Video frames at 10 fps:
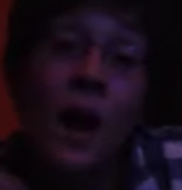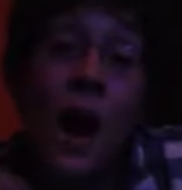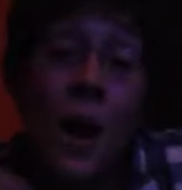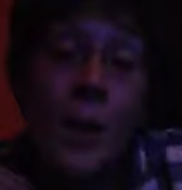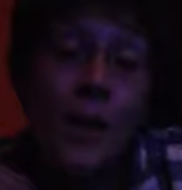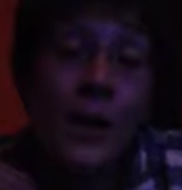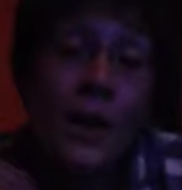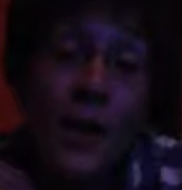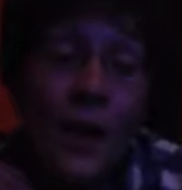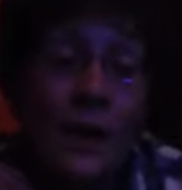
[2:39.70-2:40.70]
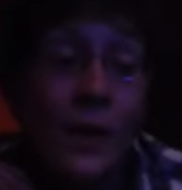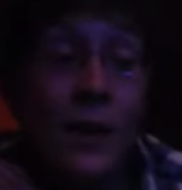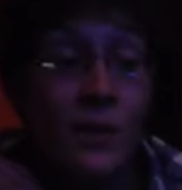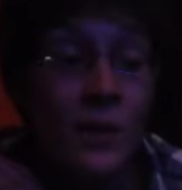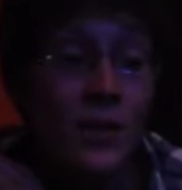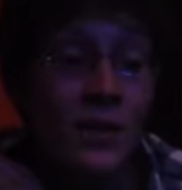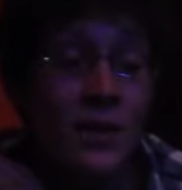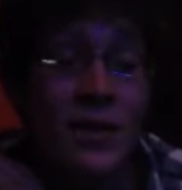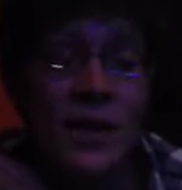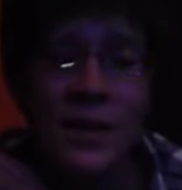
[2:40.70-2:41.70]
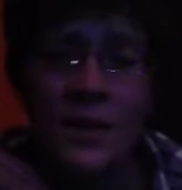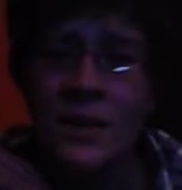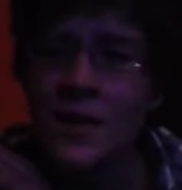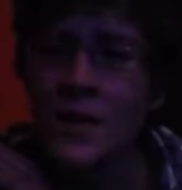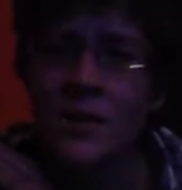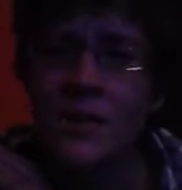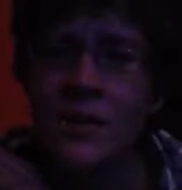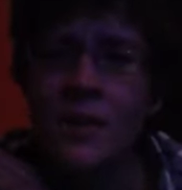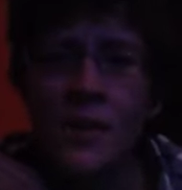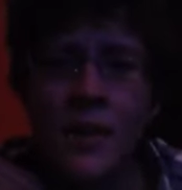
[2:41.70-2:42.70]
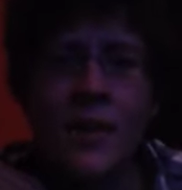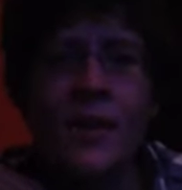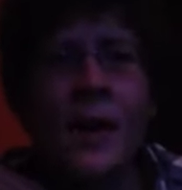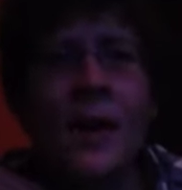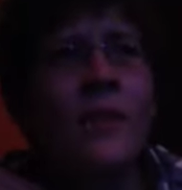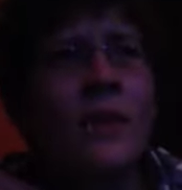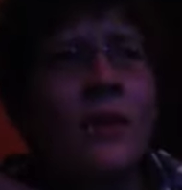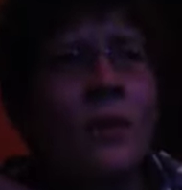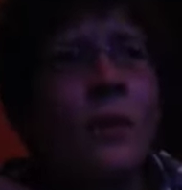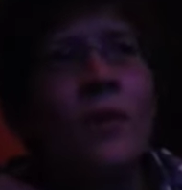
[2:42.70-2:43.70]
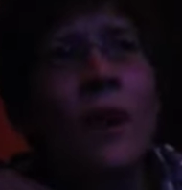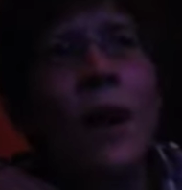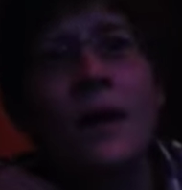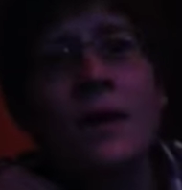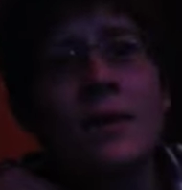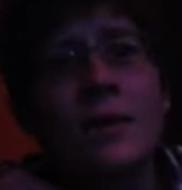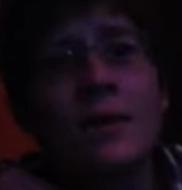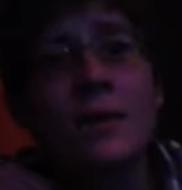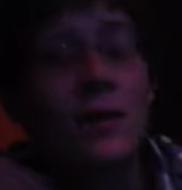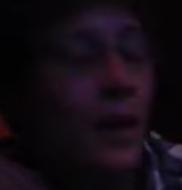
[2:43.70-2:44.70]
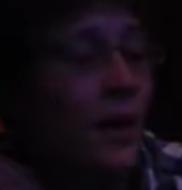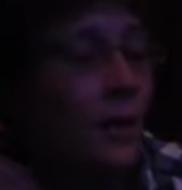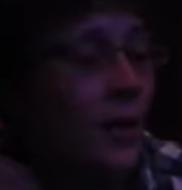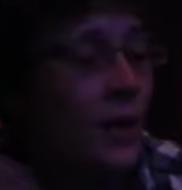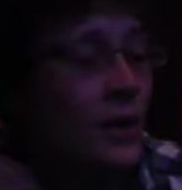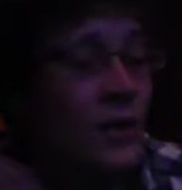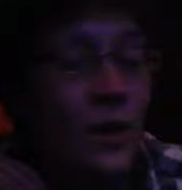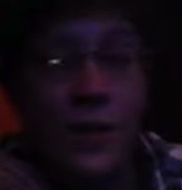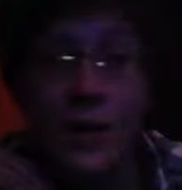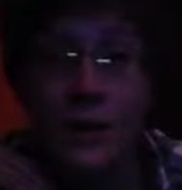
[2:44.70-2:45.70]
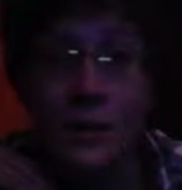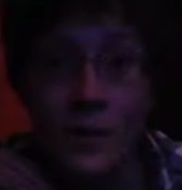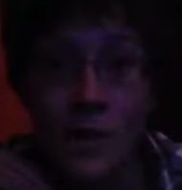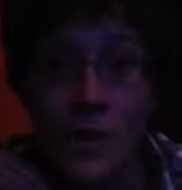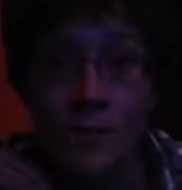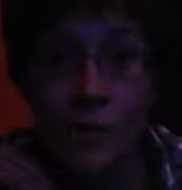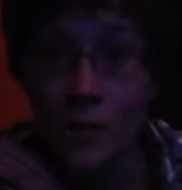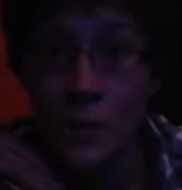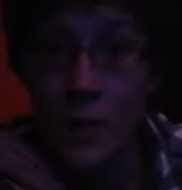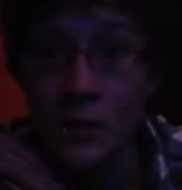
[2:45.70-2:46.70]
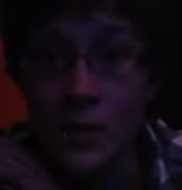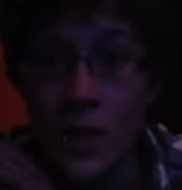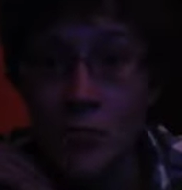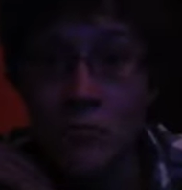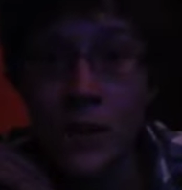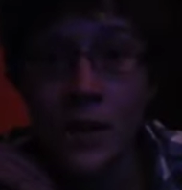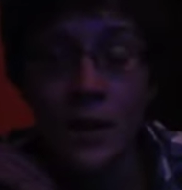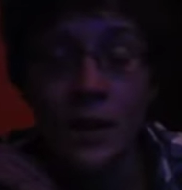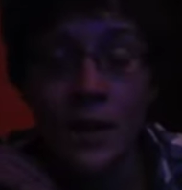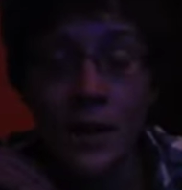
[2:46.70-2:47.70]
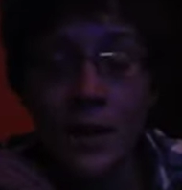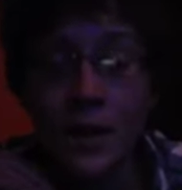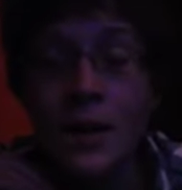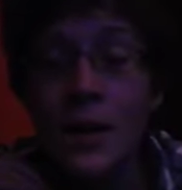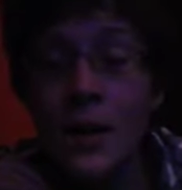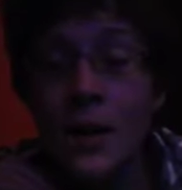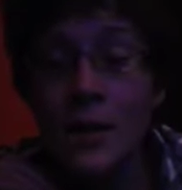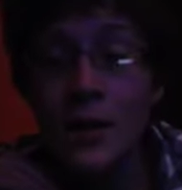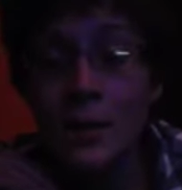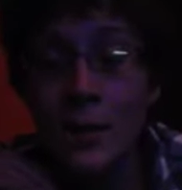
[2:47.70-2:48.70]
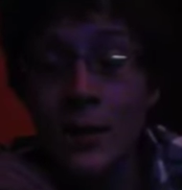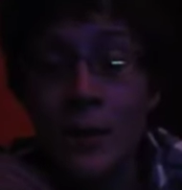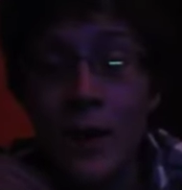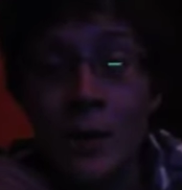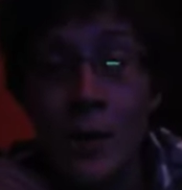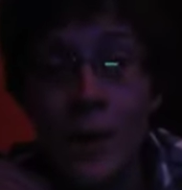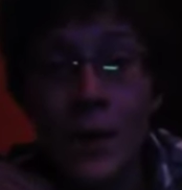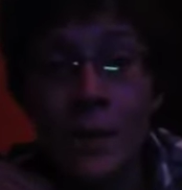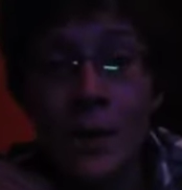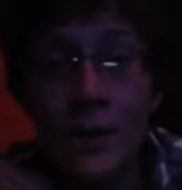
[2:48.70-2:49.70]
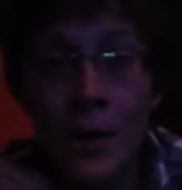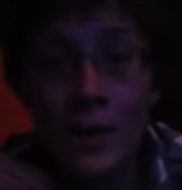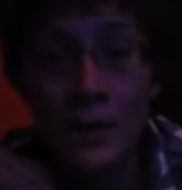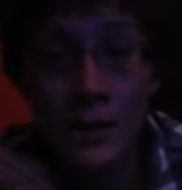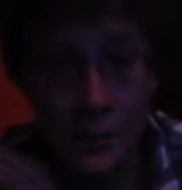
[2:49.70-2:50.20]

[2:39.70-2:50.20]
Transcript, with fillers: hopping on that again, which is exciting because I don't think that I have even been riding since um, I started T three weeks ago, and I typically ride my bike many miles